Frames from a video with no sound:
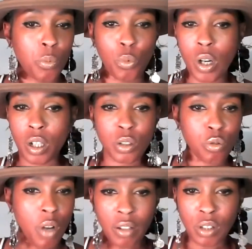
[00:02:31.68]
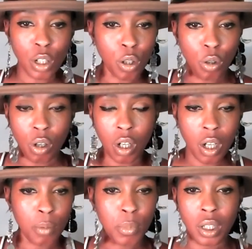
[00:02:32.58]
worked round the clock.
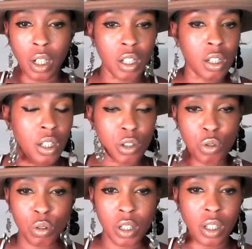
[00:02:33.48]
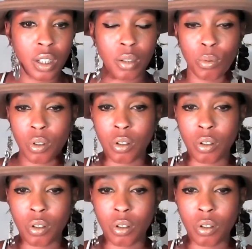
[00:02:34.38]
I mean, I literally